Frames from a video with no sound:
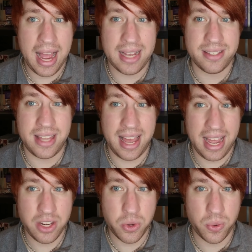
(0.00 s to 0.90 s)
as the
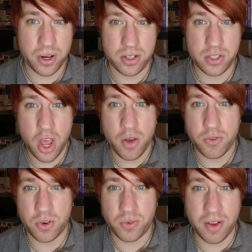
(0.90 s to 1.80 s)
headquarters
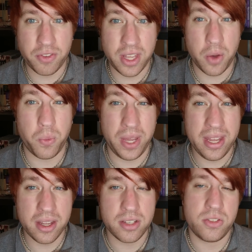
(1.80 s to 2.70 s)
for roughly a
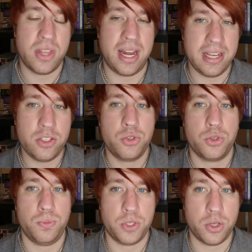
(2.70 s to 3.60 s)
week so that his
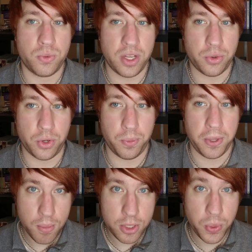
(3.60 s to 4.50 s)
troops could
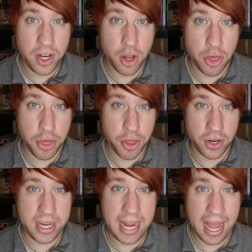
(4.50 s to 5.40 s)
regroup. Between
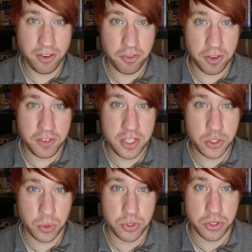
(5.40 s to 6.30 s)
30 and 50
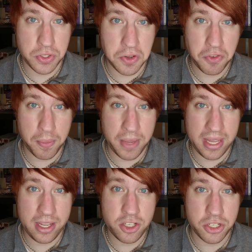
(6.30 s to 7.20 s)
soldiers from
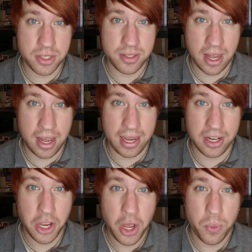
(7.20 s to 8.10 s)
each
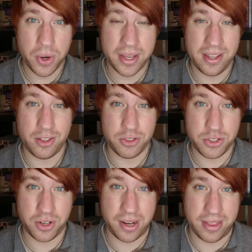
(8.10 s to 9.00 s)
side were killed
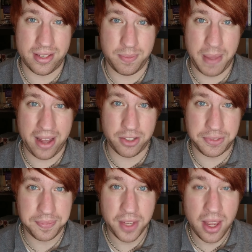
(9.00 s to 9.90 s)
during this battle.
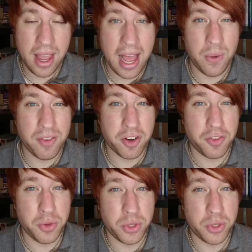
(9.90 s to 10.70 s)
However, if